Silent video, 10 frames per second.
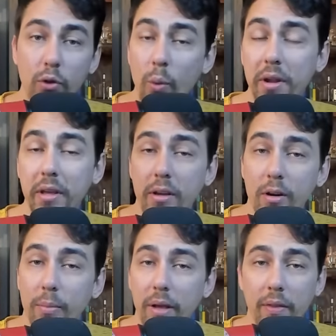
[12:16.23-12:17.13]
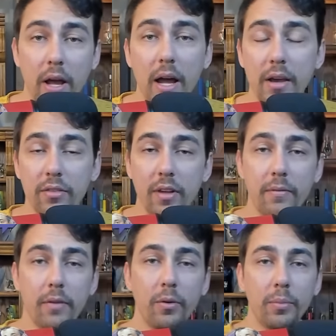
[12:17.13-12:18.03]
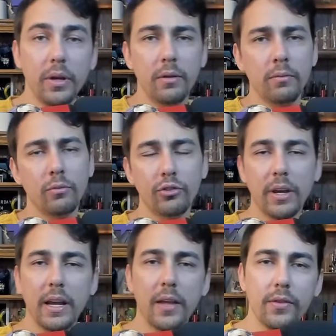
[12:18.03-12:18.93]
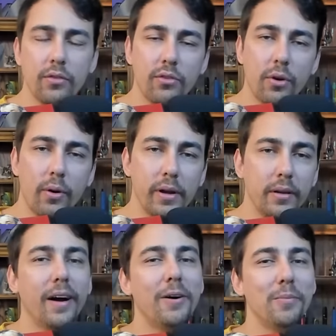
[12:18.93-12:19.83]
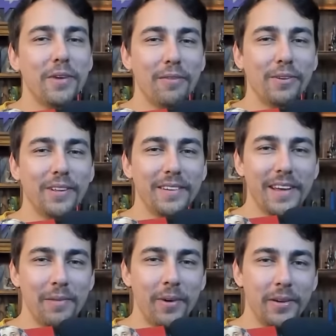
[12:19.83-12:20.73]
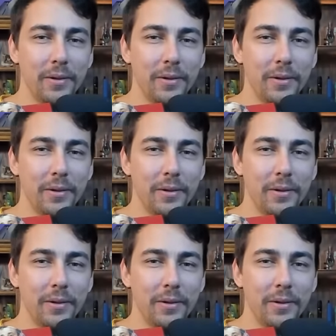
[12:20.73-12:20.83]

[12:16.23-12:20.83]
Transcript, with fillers: you want to hear about the highest I've ever been, check out this story. I hope you have a lit day, my